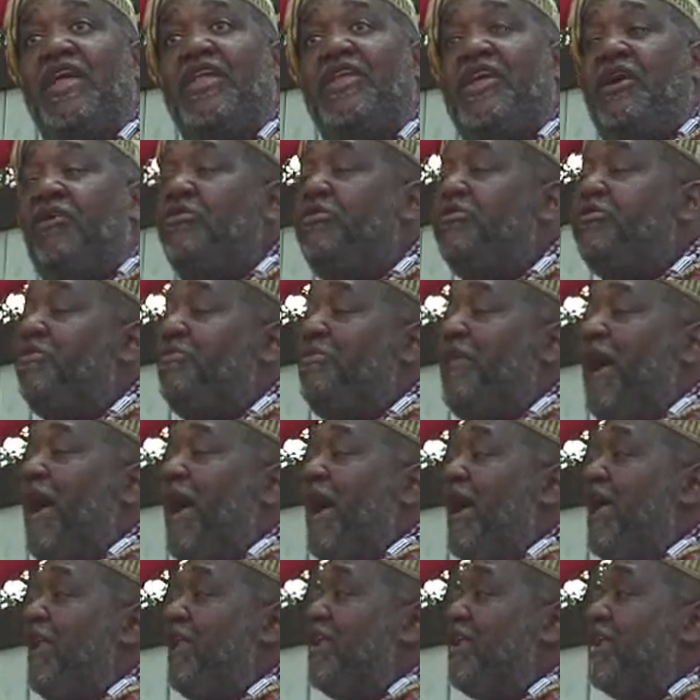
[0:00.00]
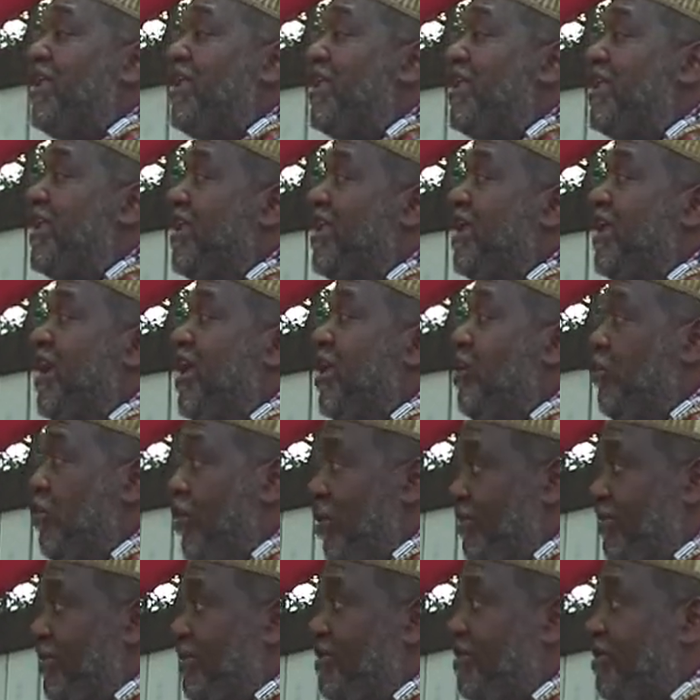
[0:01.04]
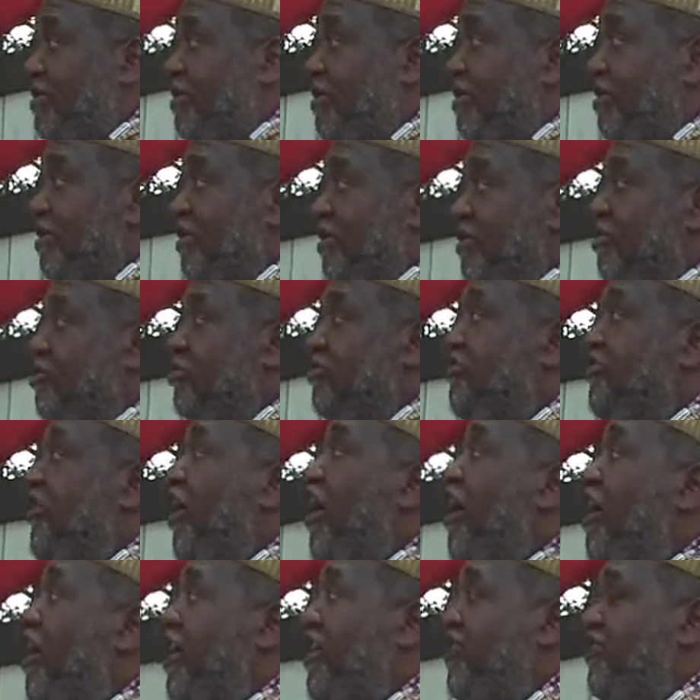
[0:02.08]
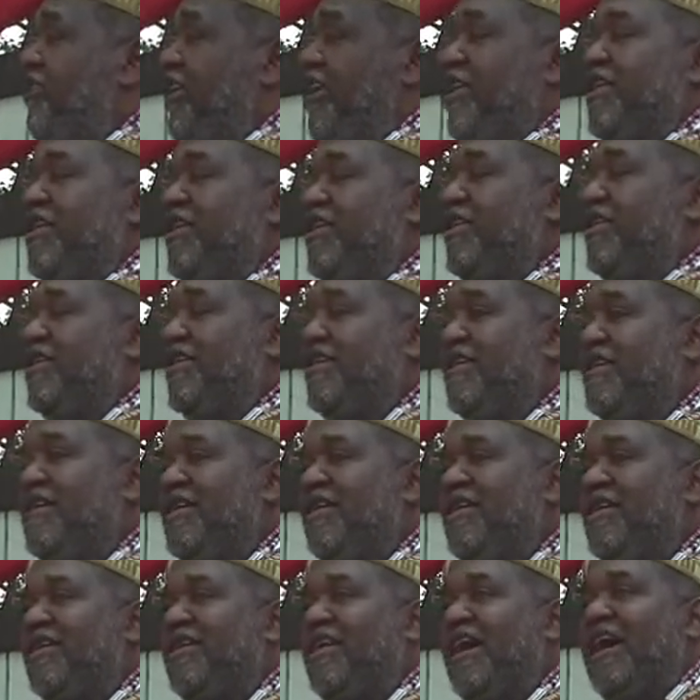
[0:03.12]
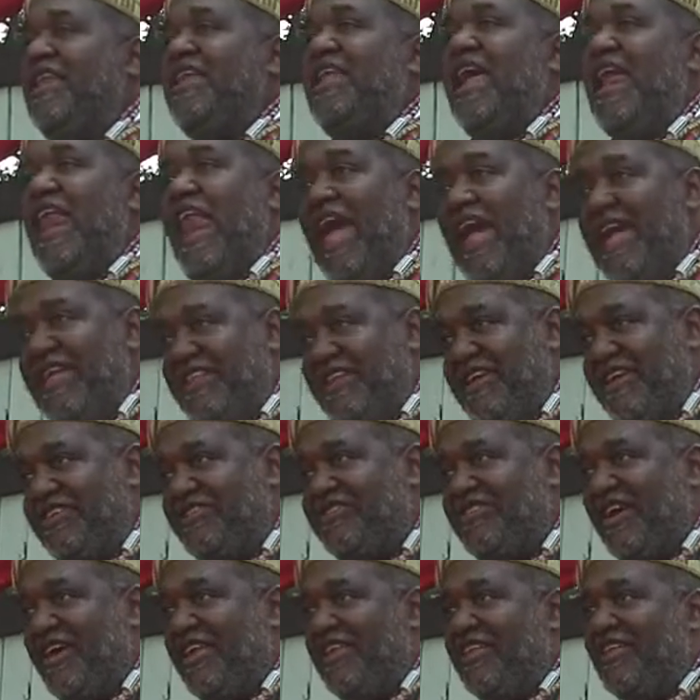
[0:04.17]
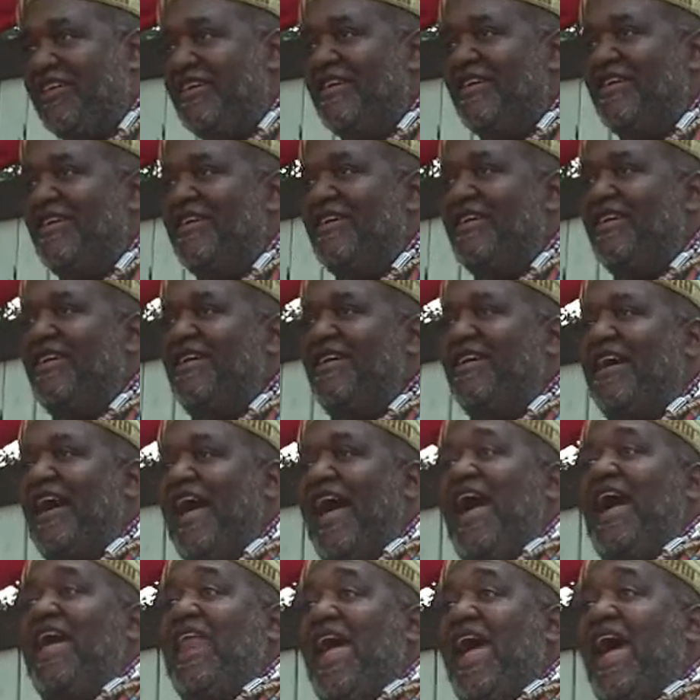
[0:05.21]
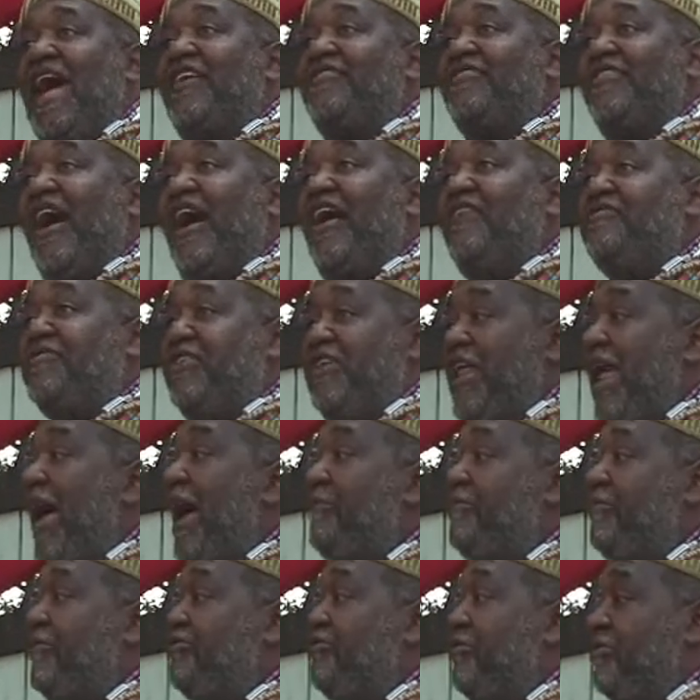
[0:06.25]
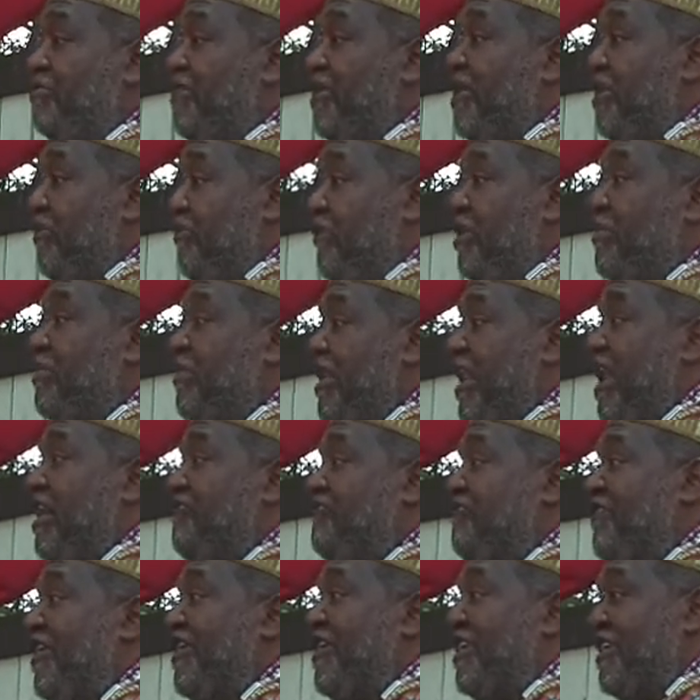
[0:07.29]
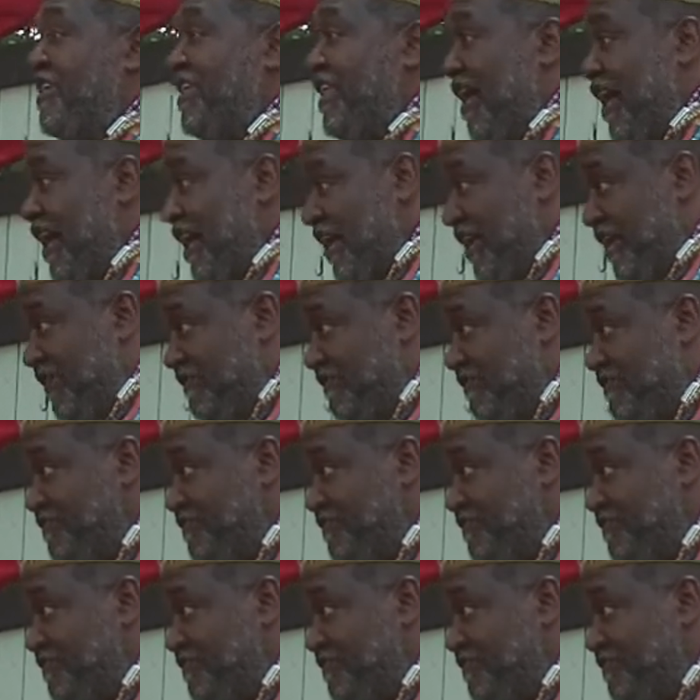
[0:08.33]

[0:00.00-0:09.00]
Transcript: There was a man and a woman who saw each other, and they liked each other. And as often happens with men and women, they fell in love.